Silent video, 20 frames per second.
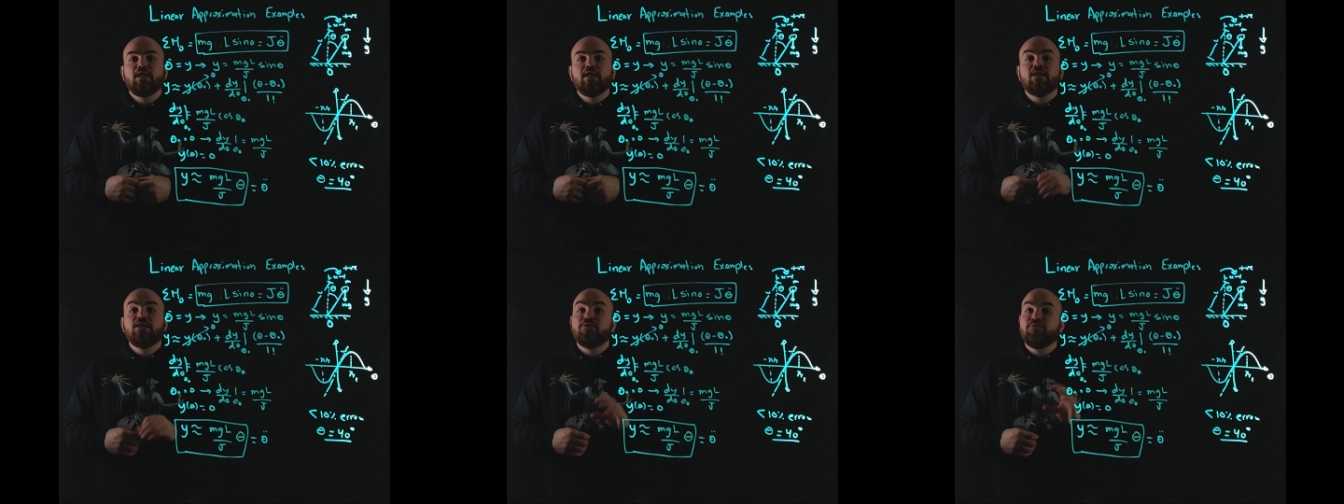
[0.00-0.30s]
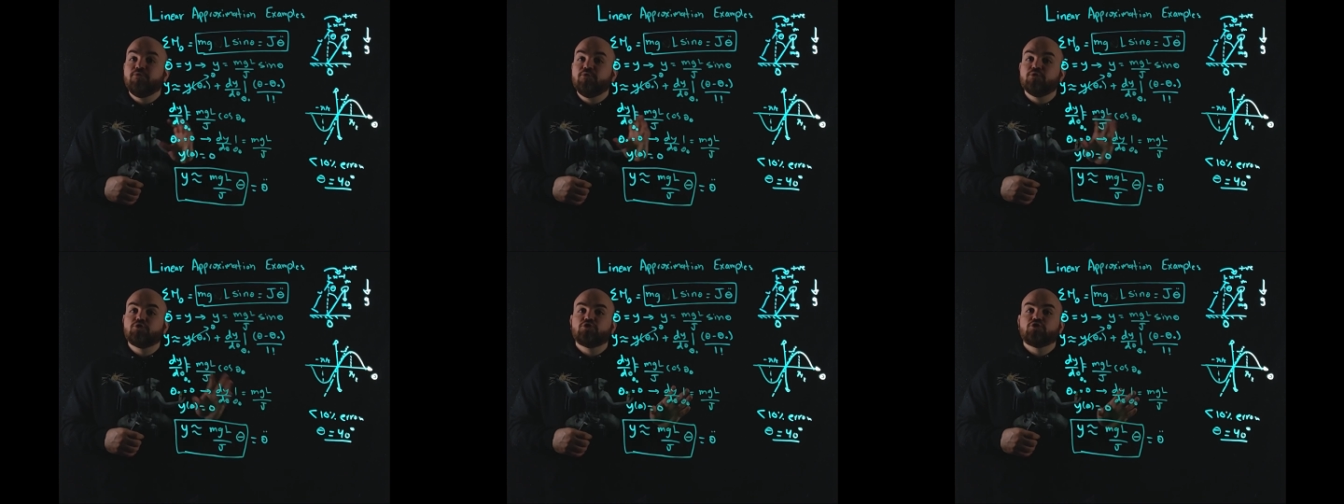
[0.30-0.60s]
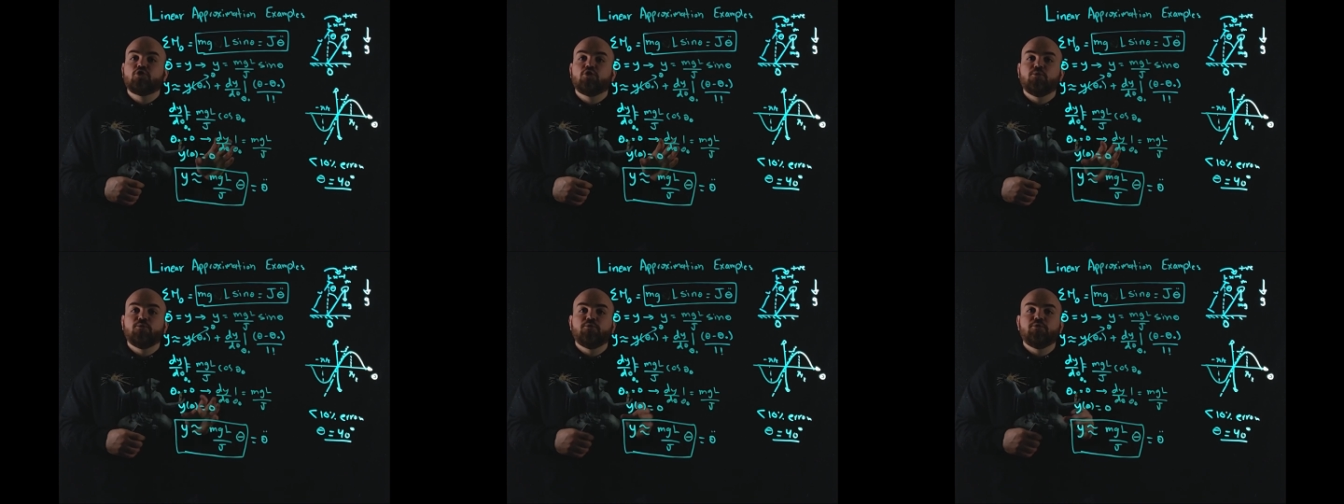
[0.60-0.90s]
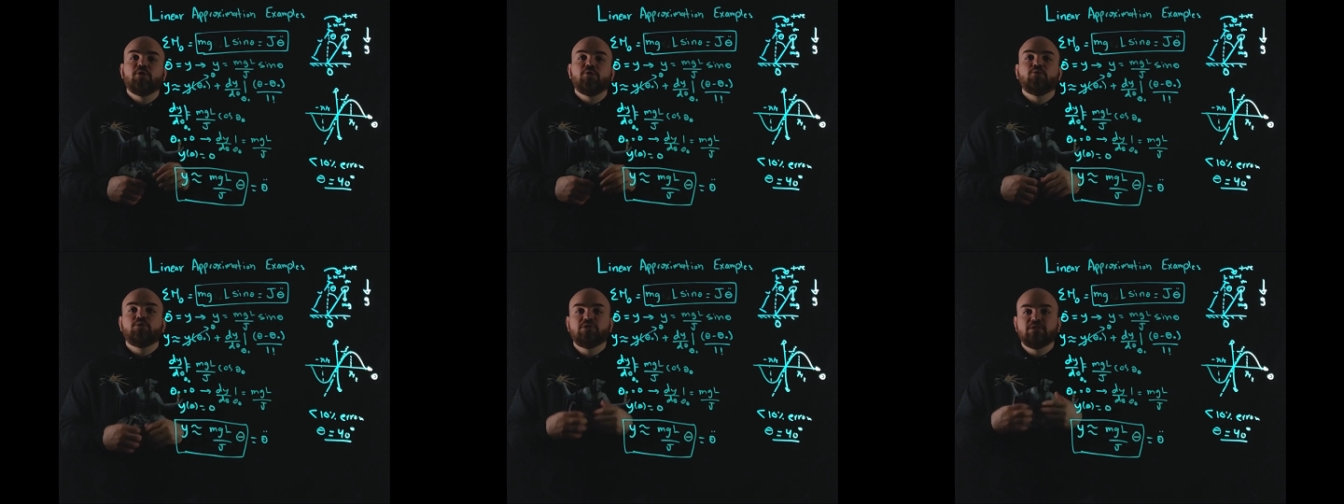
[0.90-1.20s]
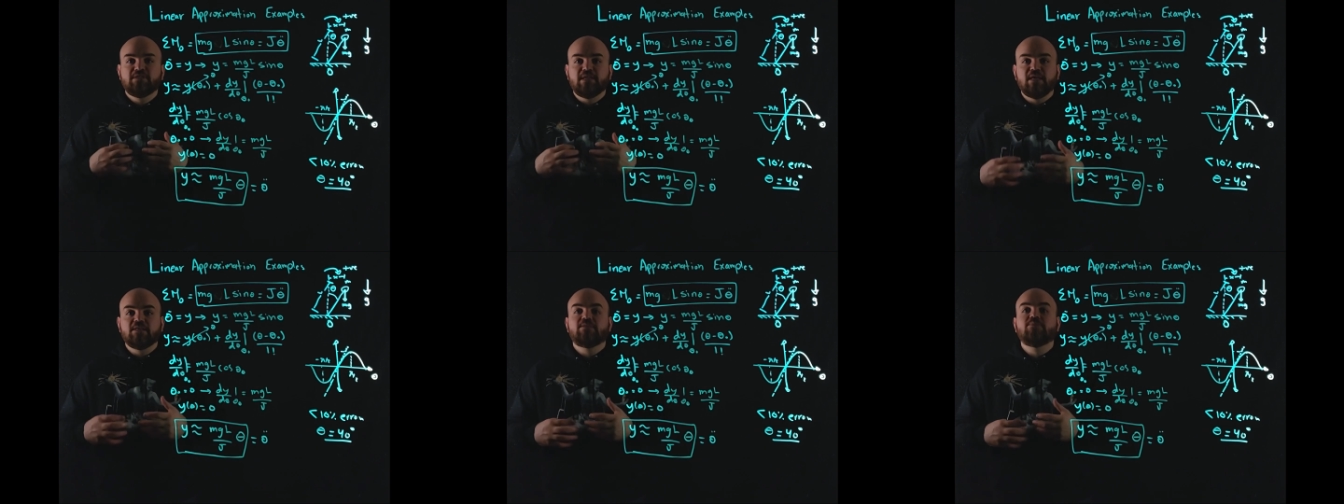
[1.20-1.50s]
and in the future hopefully we'll
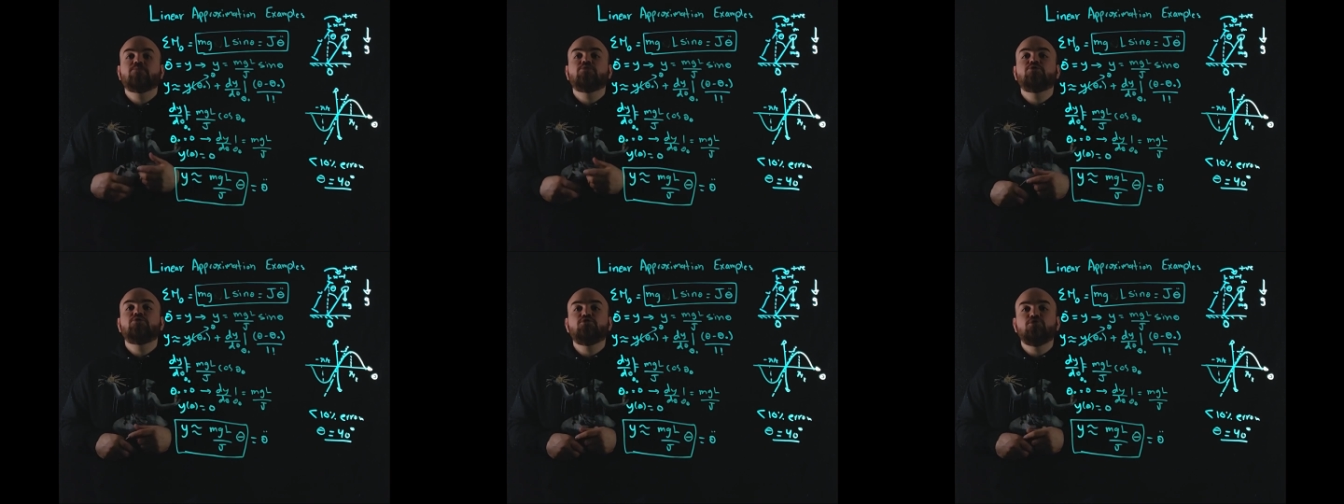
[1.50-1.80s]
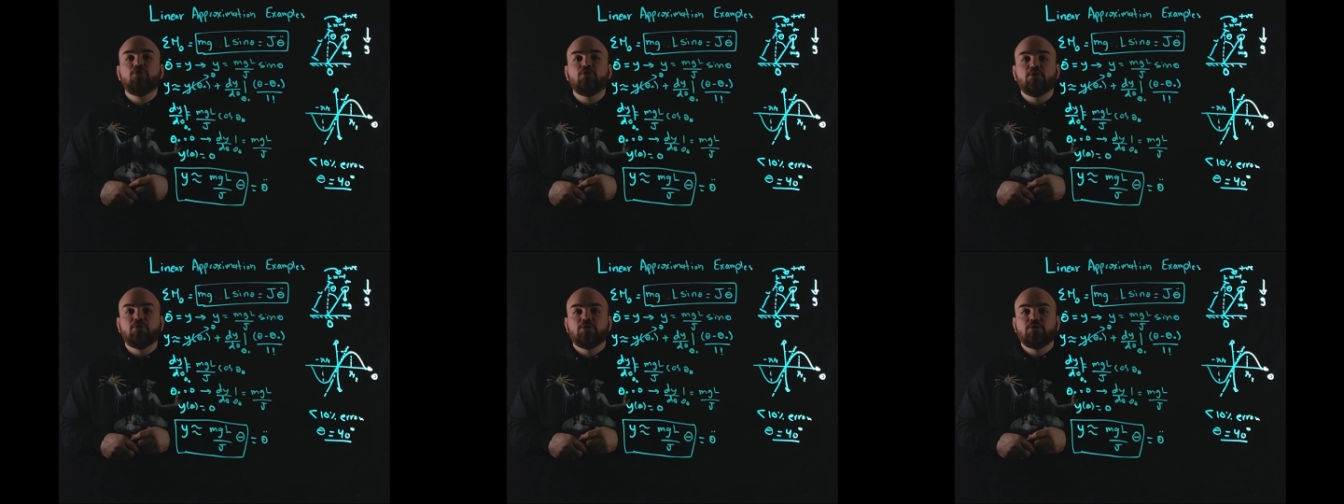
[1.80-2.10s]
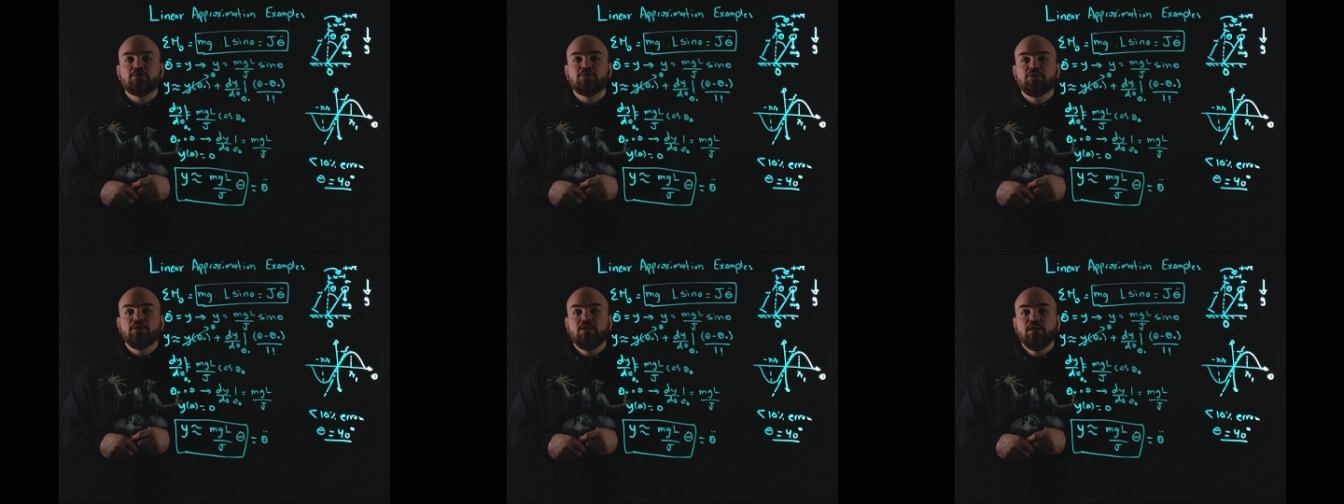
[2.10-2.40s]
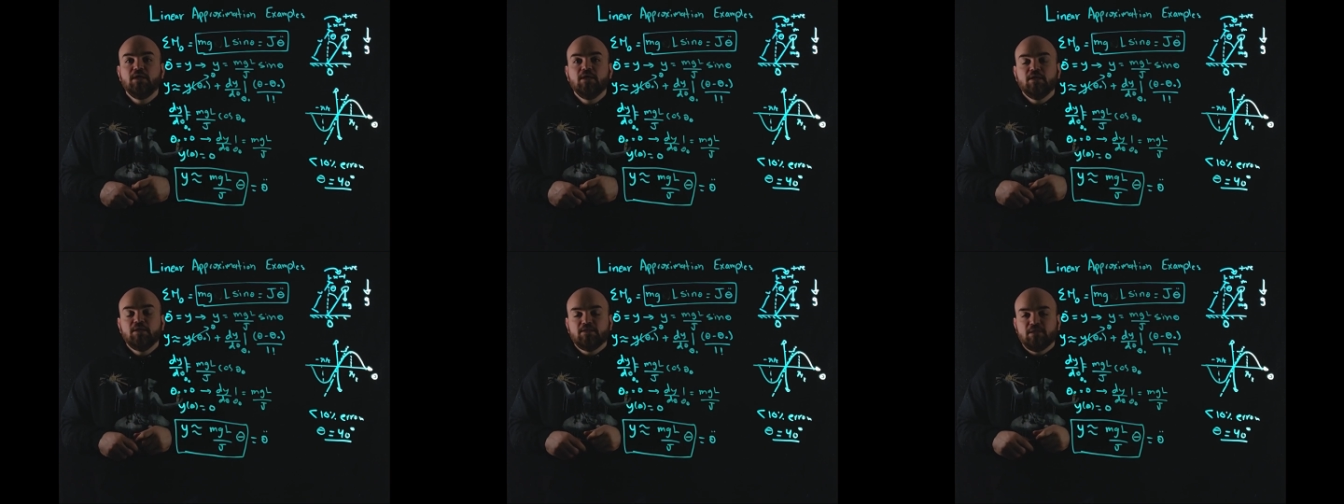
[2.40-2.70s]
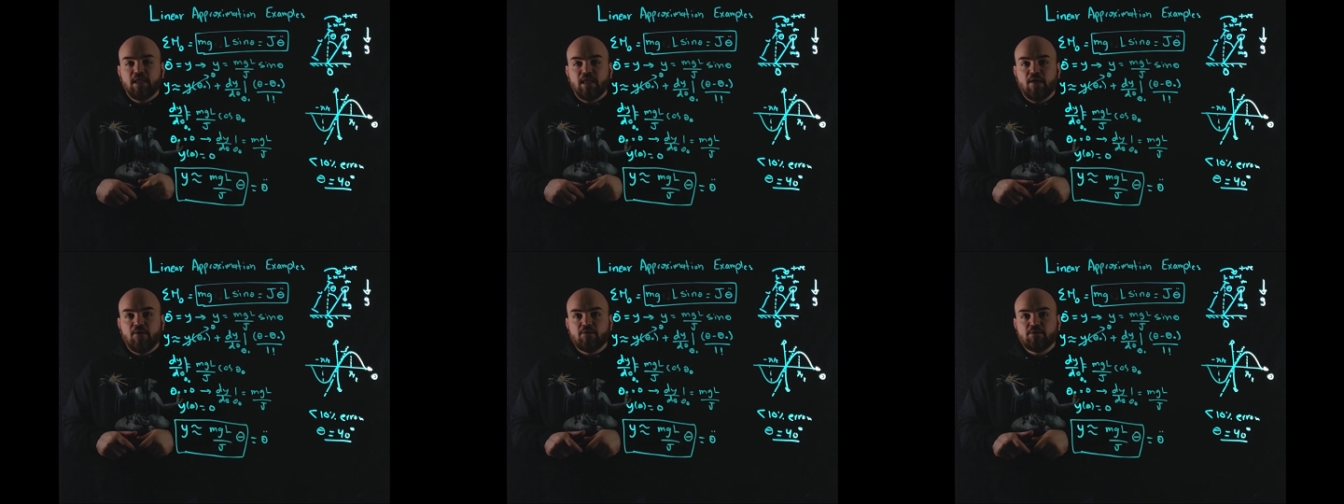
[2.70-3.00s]
design some controllers
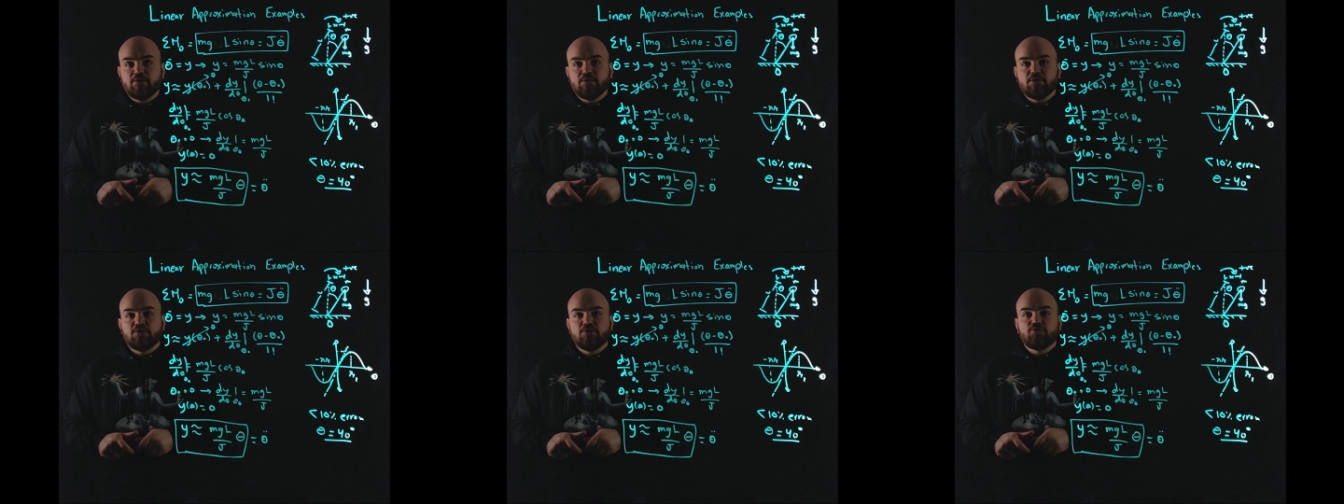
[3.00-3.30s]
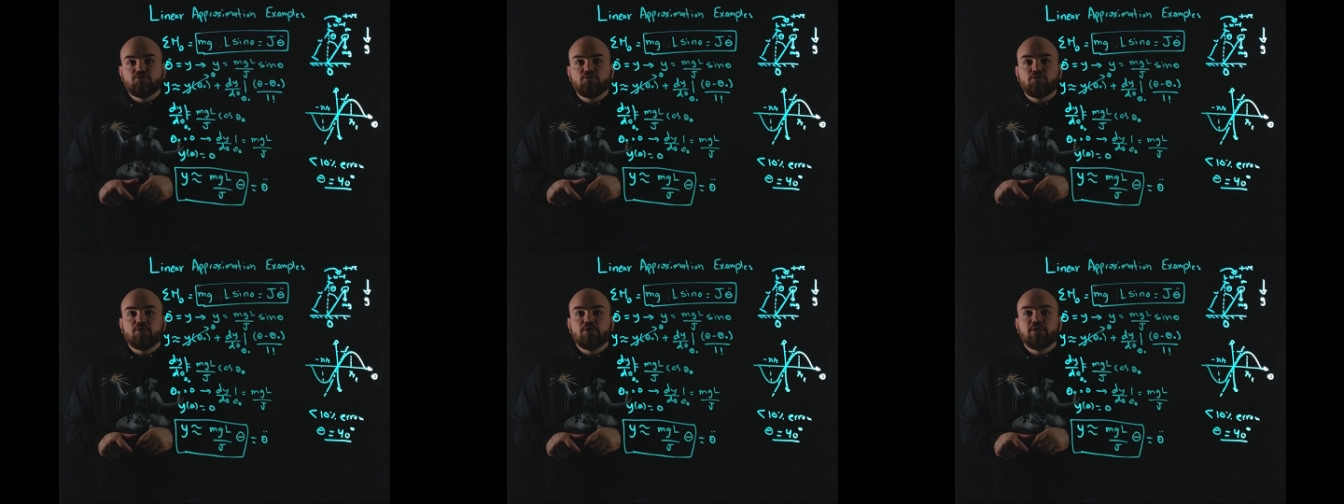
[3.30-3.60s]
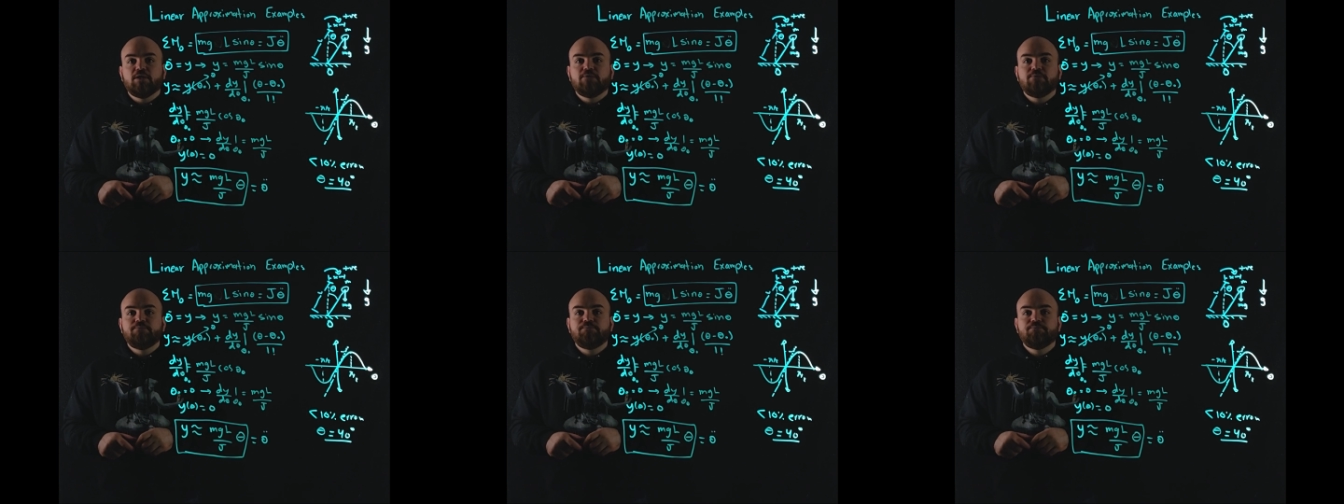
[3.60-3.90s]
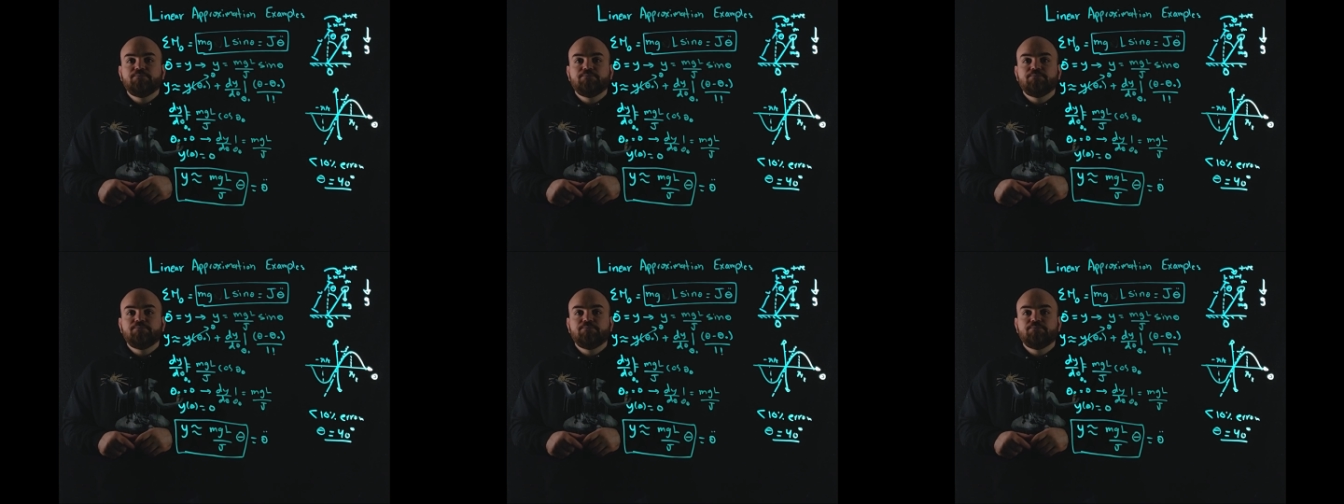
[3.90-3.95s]
to allow us to control it.